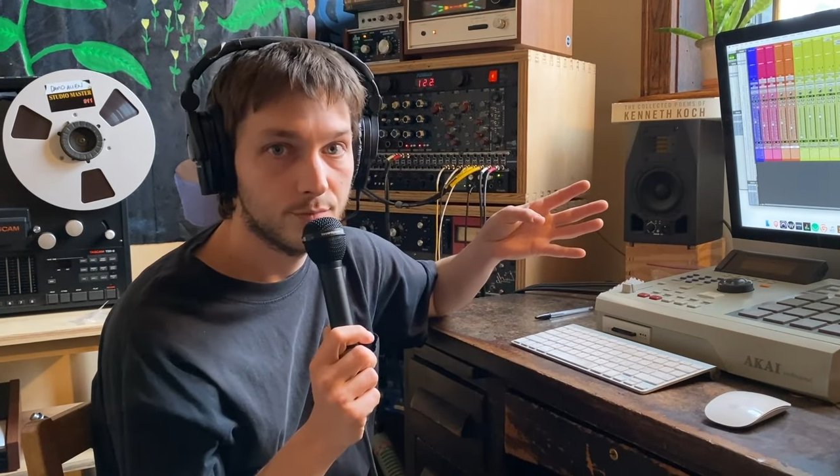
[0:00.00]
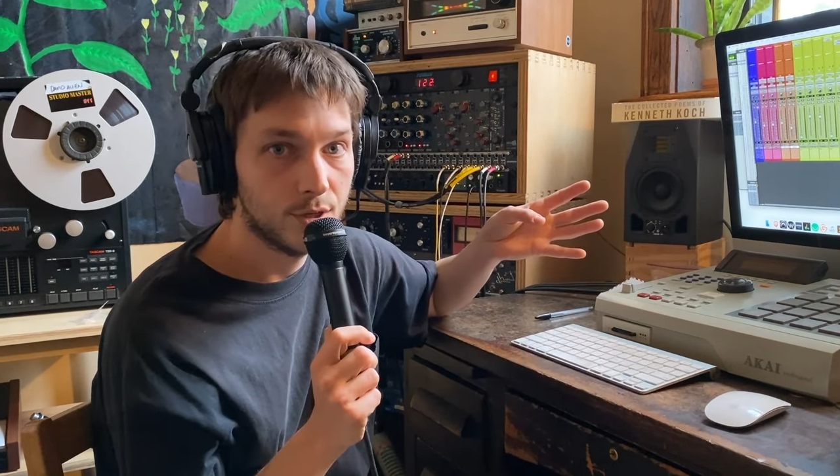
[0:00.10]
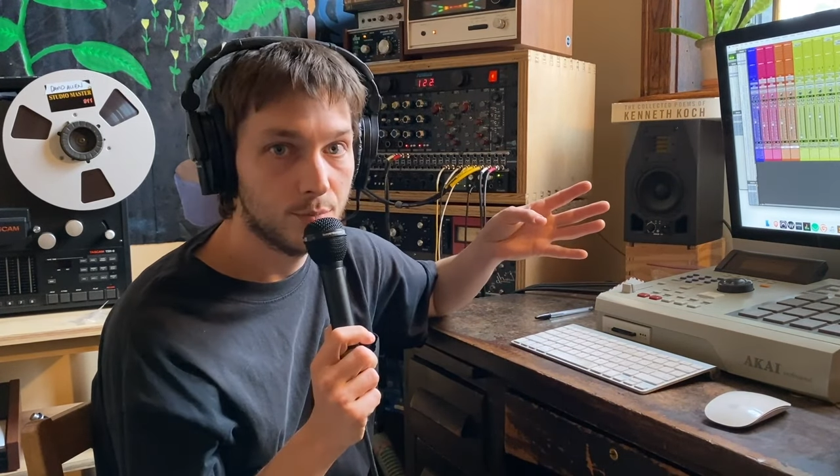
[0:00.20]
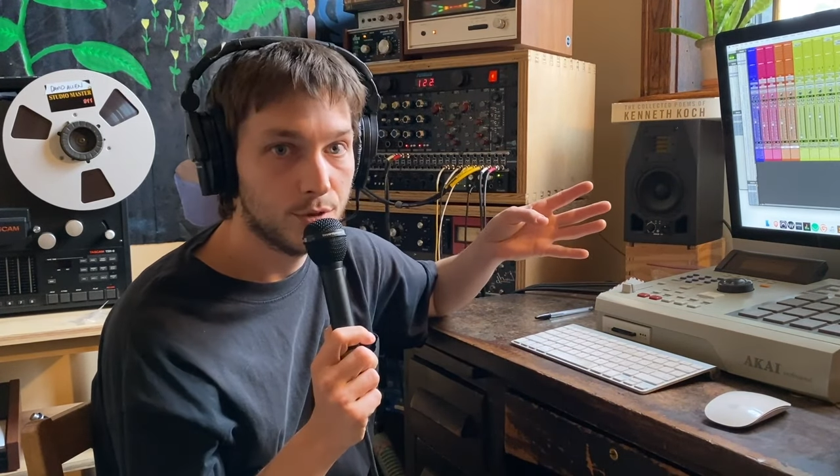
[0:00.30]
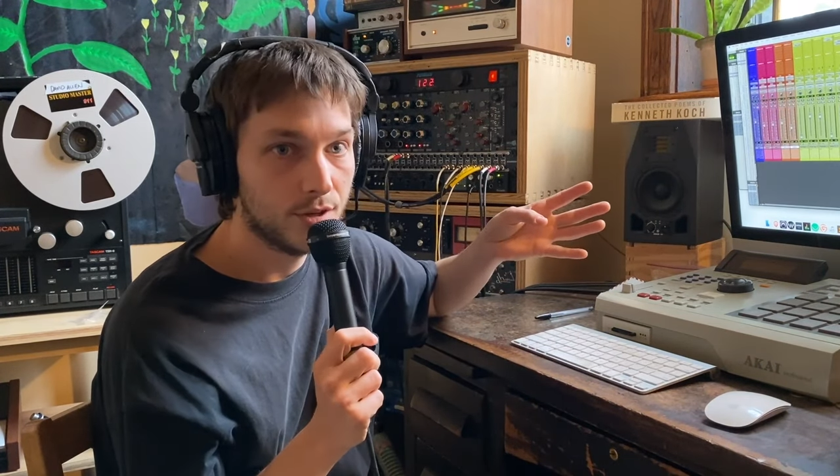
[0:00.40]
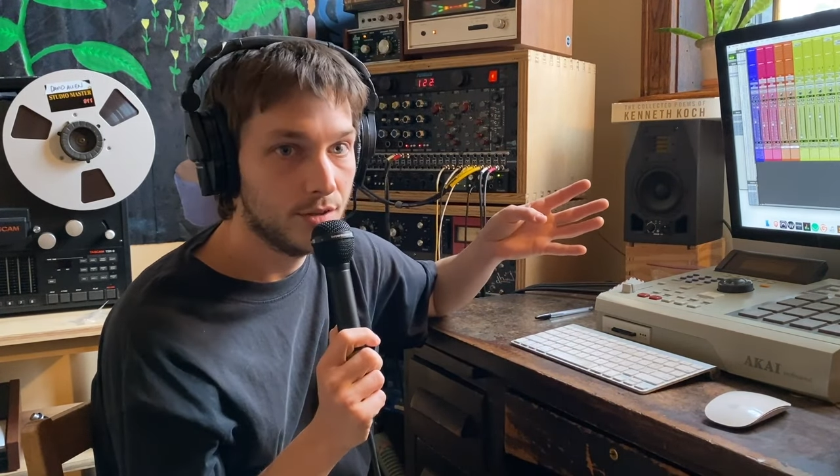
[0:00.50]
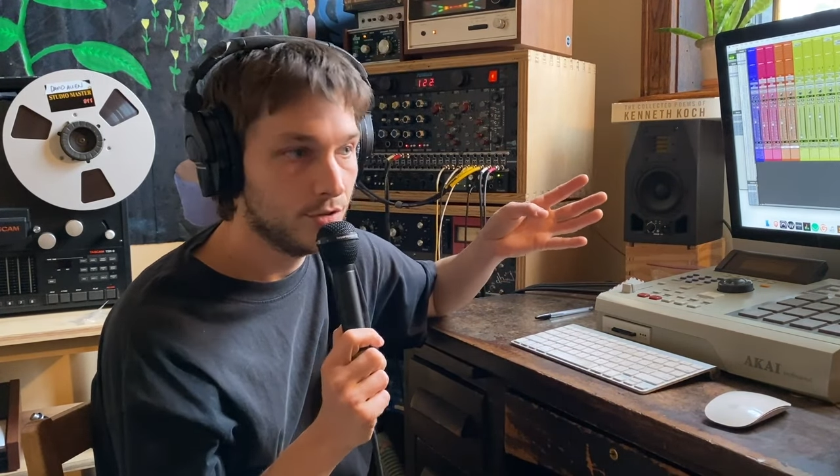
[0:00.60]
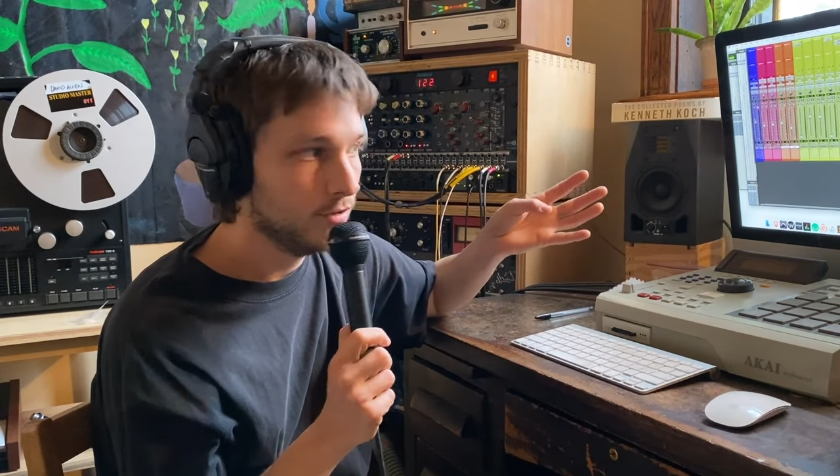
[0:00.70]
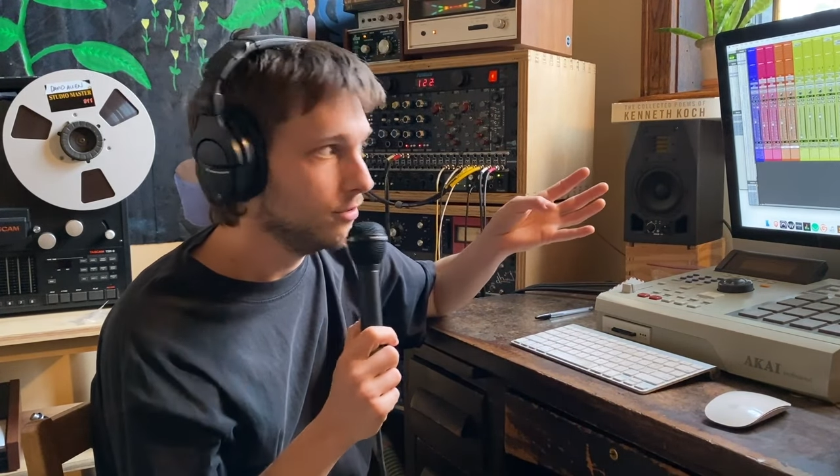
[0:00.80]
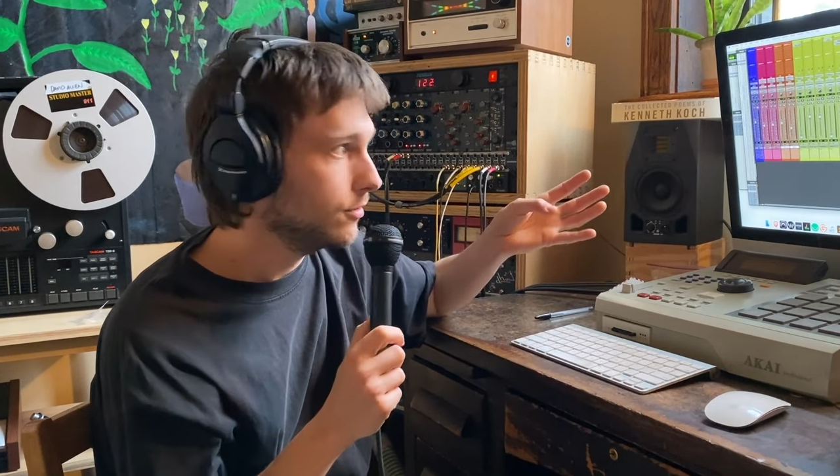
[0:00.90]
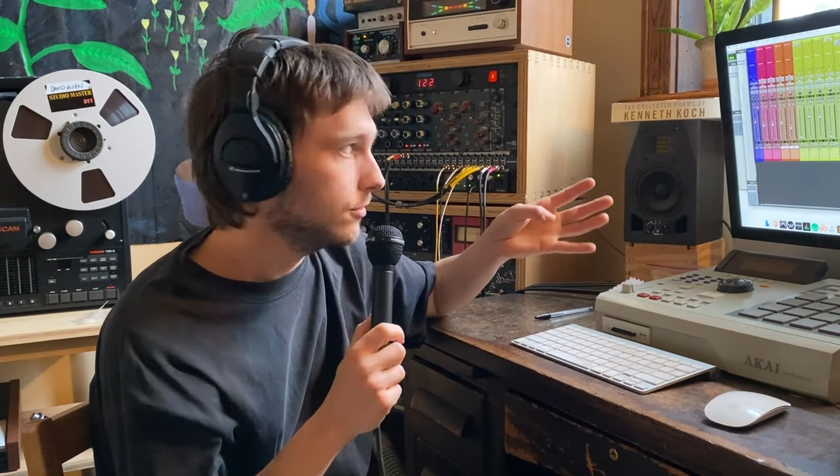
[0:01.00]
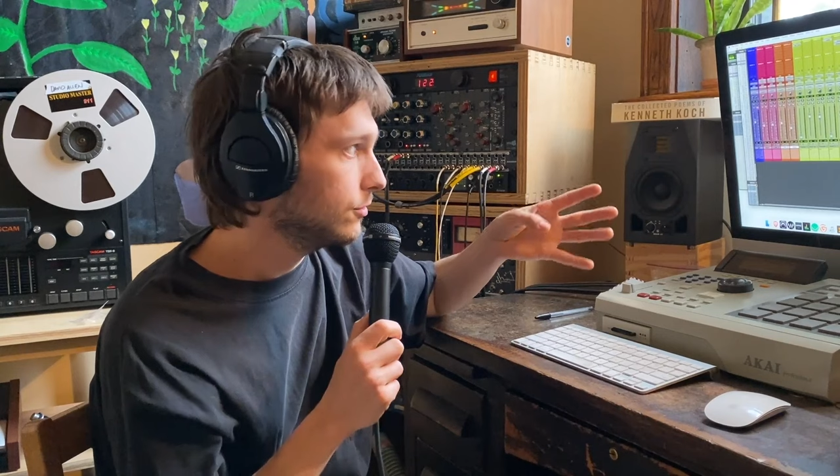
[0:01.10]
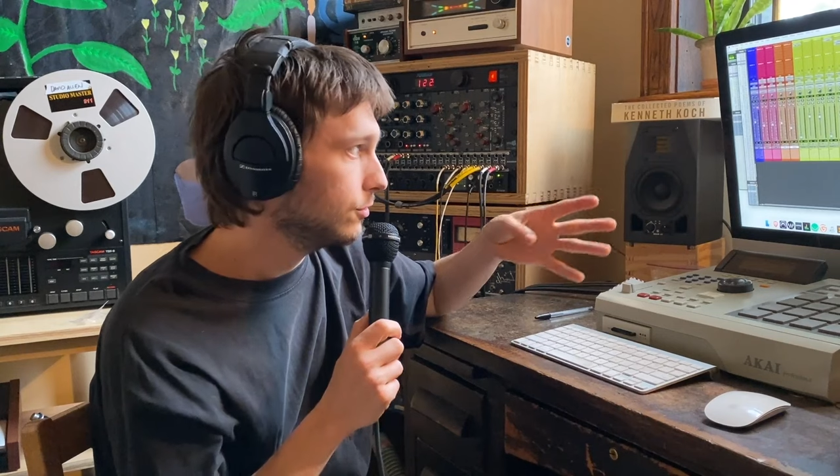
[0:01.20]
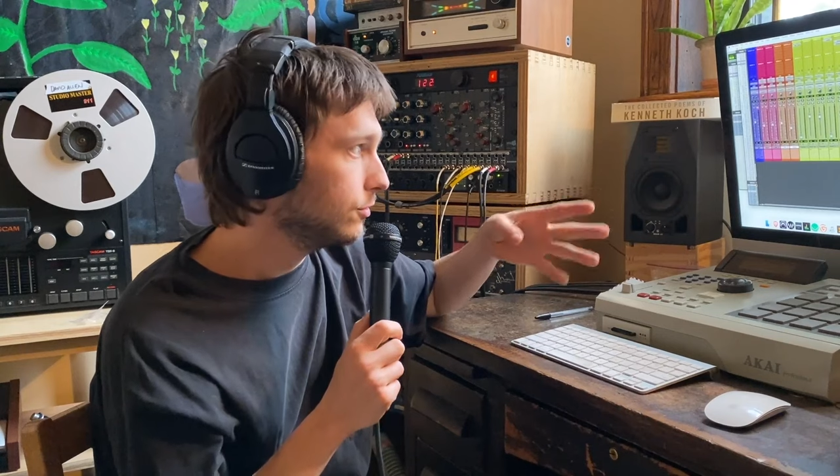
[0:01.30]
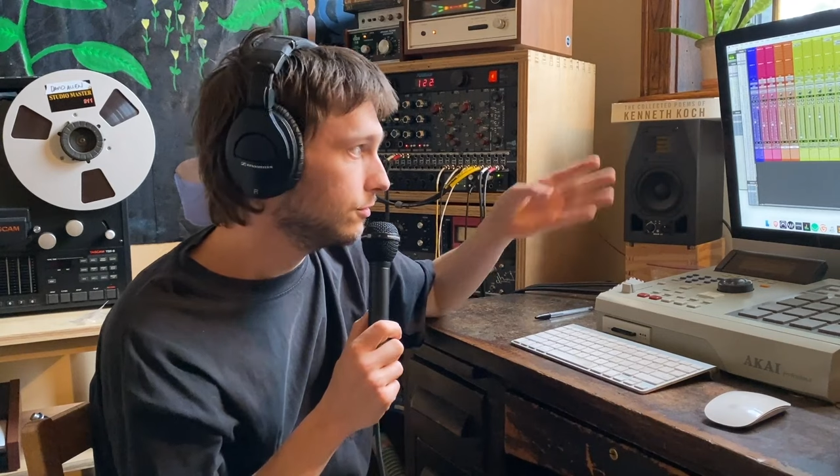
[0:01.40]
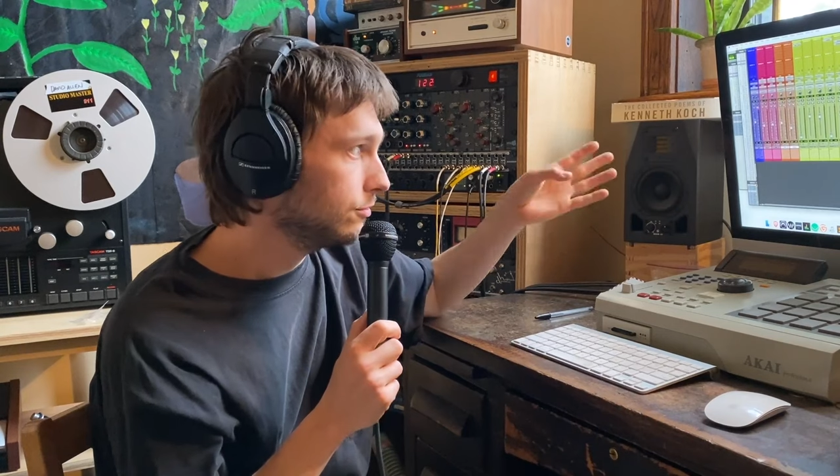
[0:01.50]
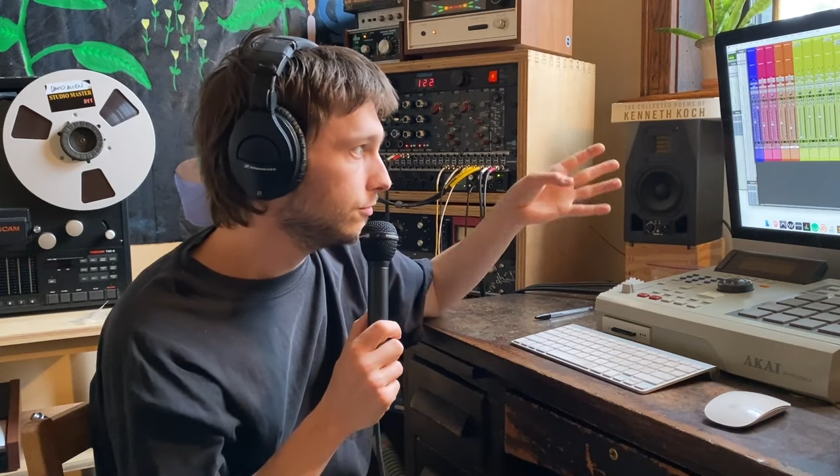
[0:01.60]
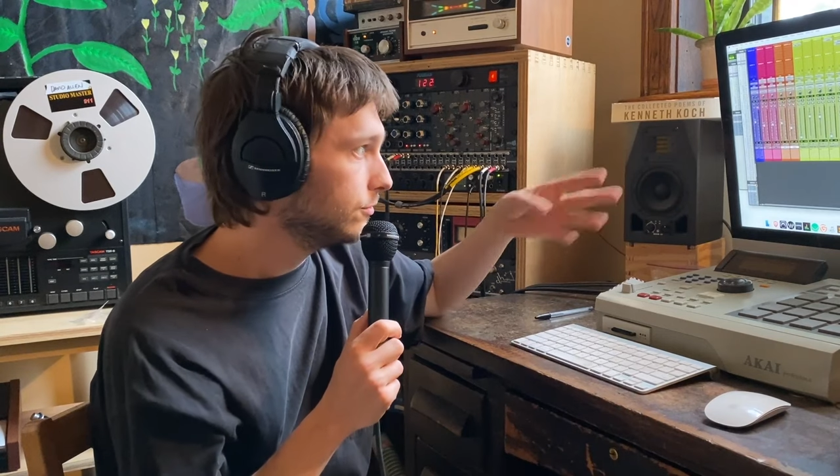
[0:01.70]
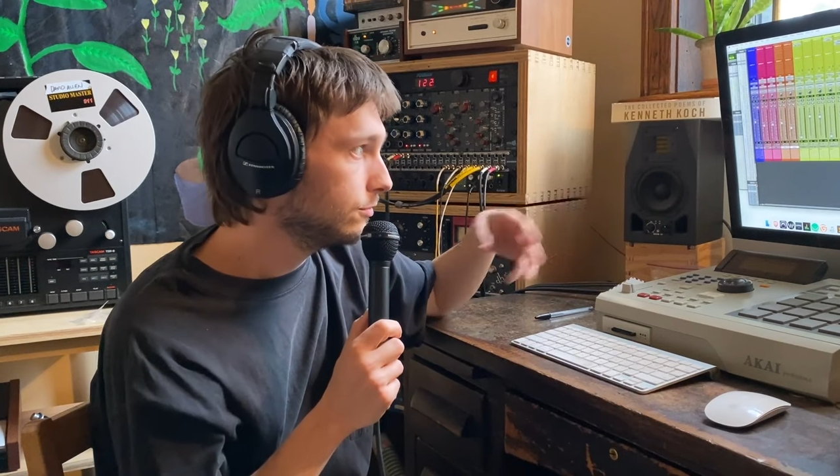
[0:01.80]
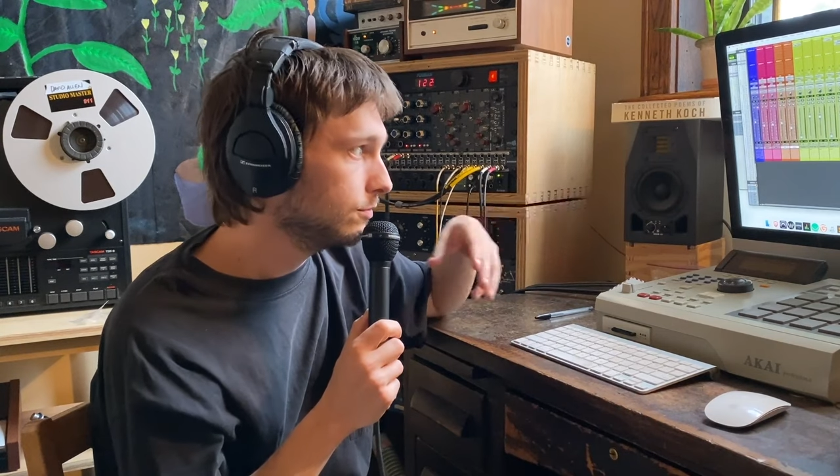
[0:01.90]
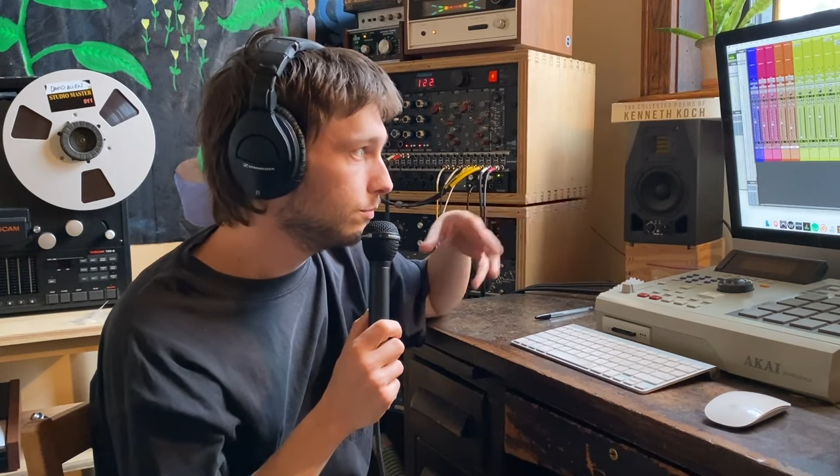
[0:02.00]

manipulation to sort of